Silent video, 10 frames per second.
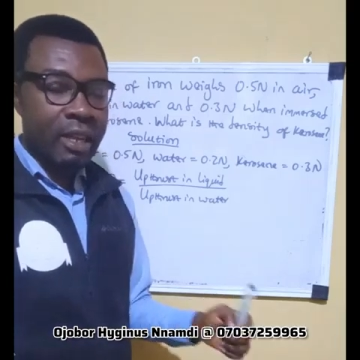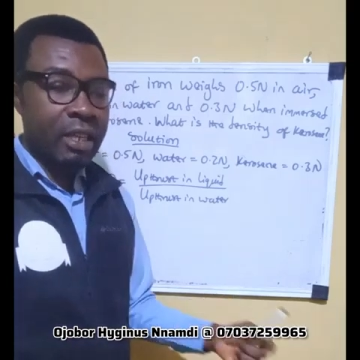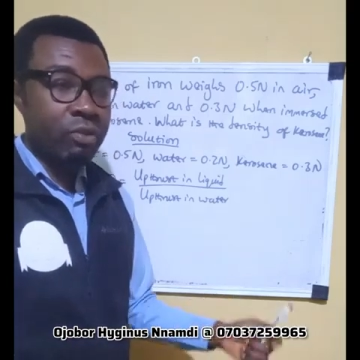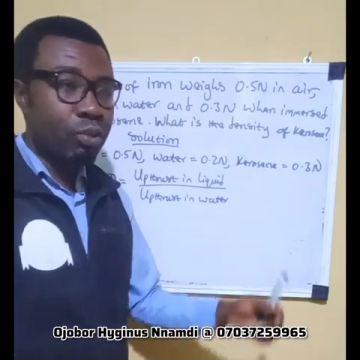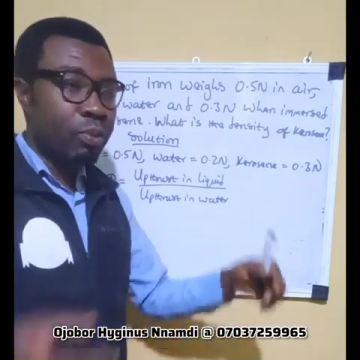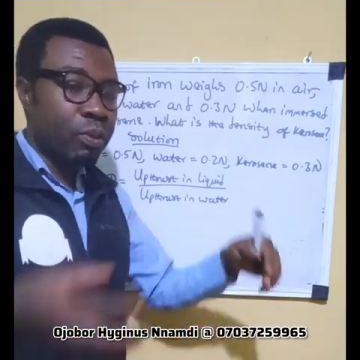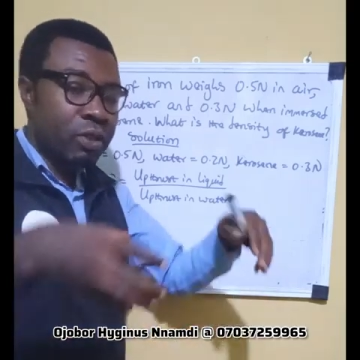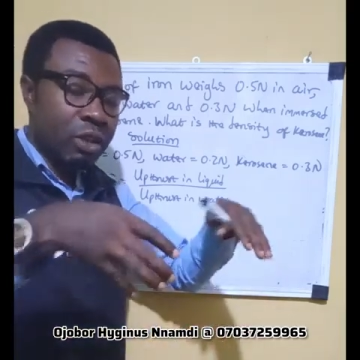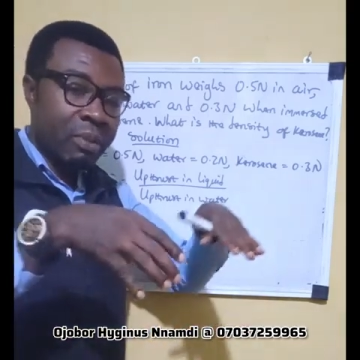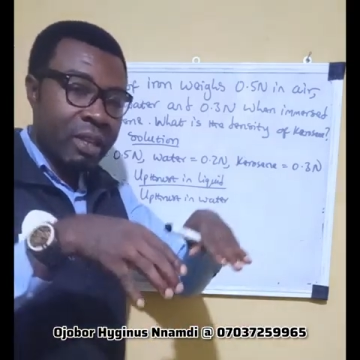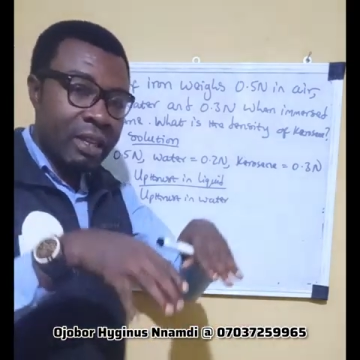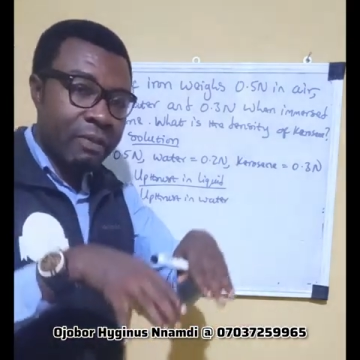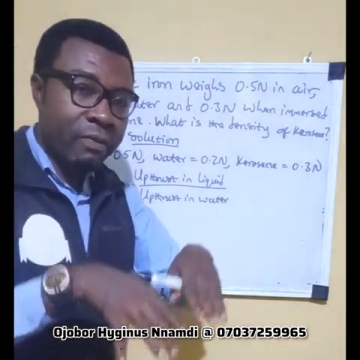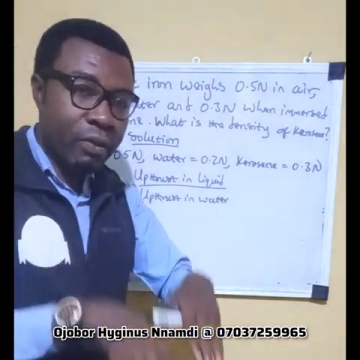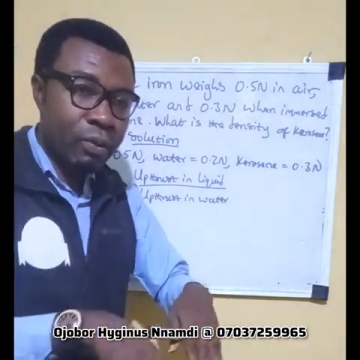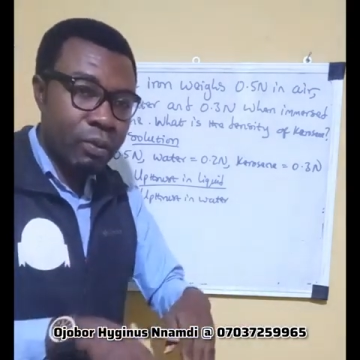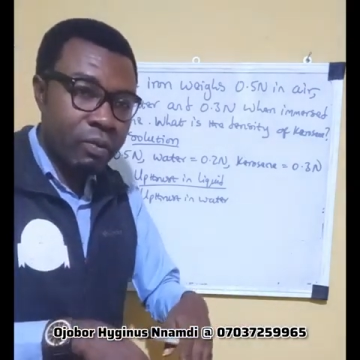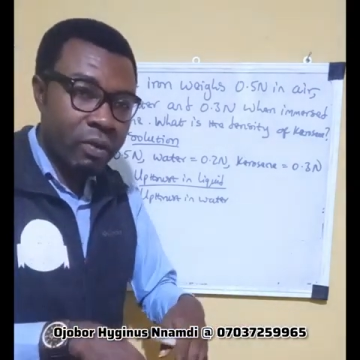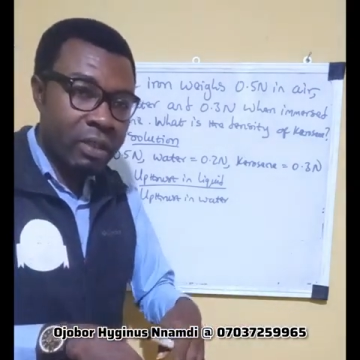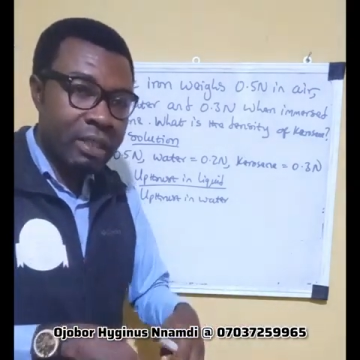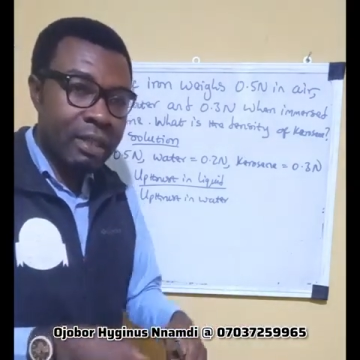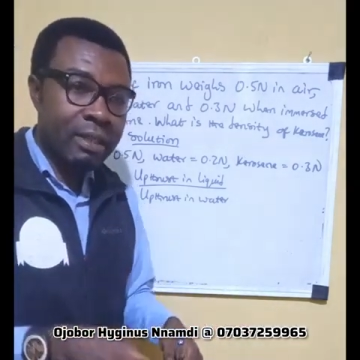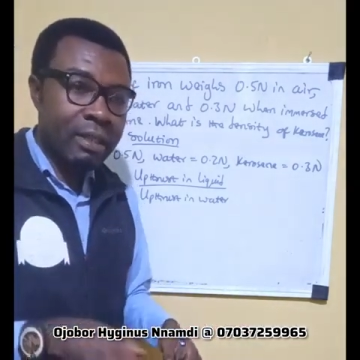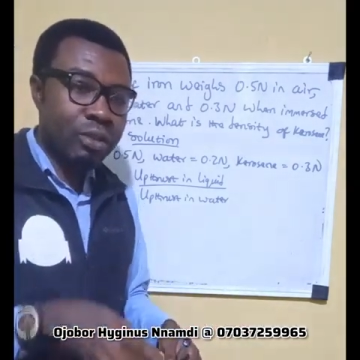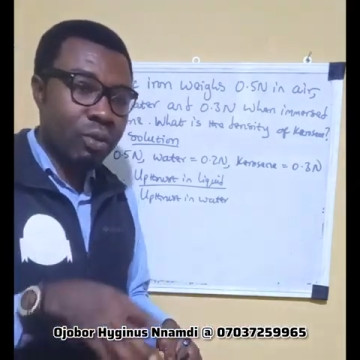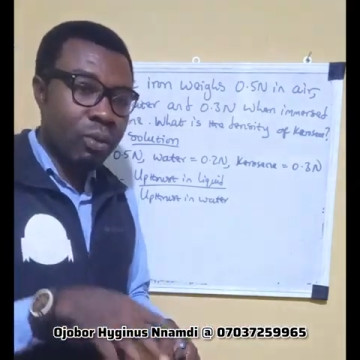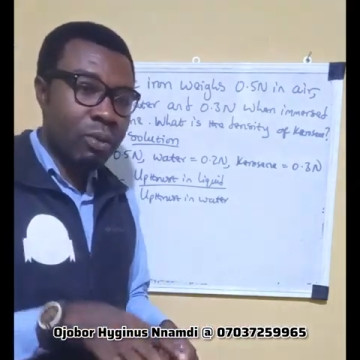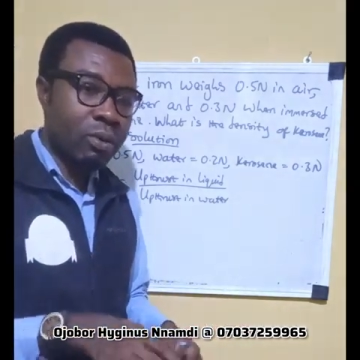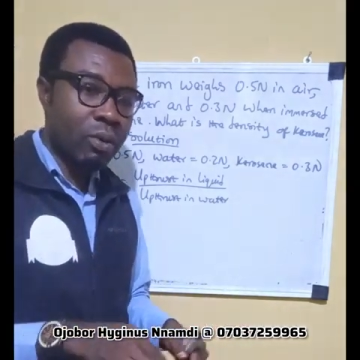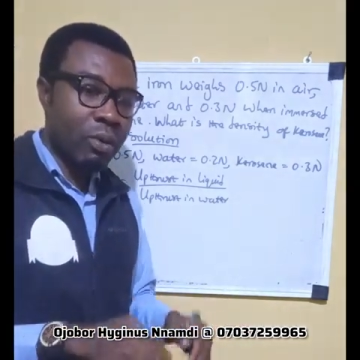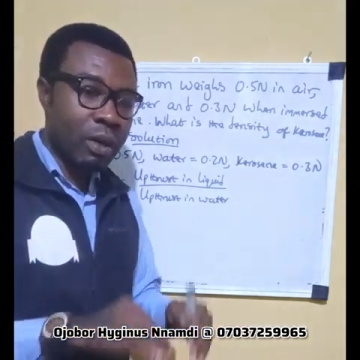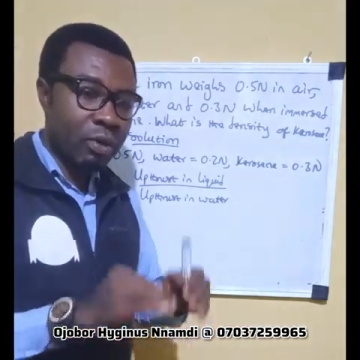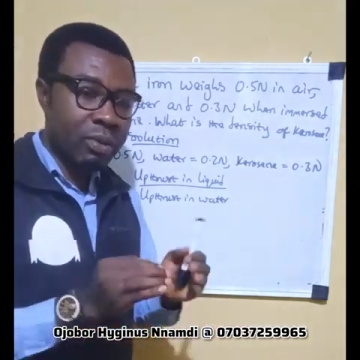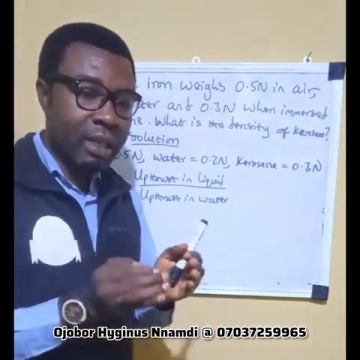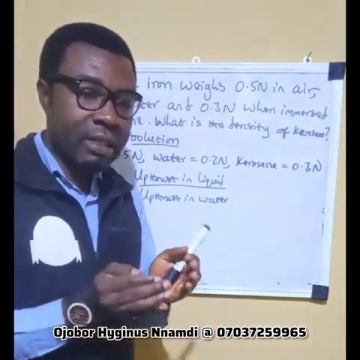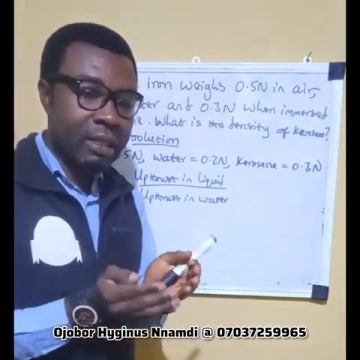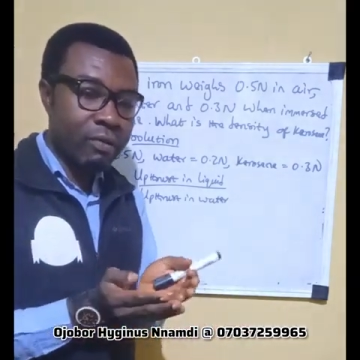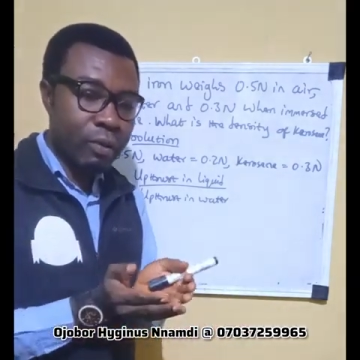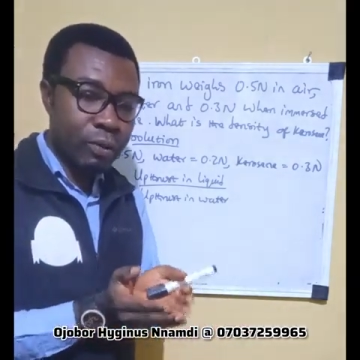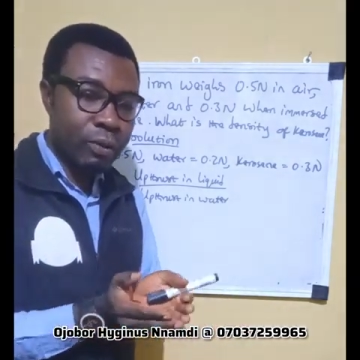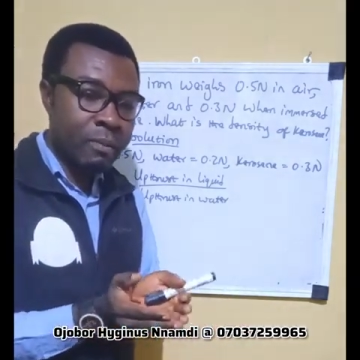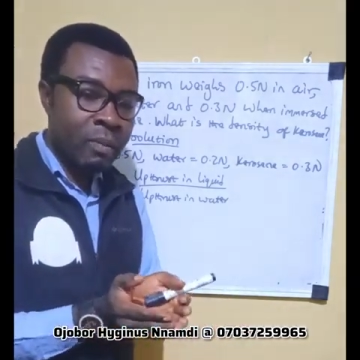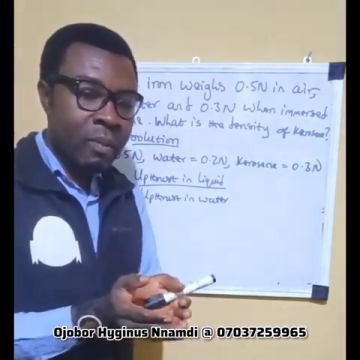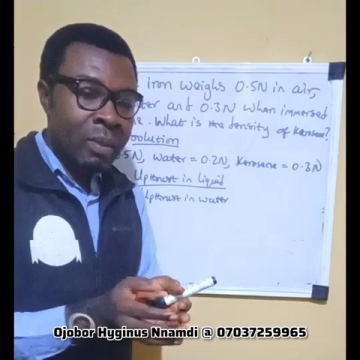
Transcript: That if you put something in a fluid, for instance a stone or an object in a fluid,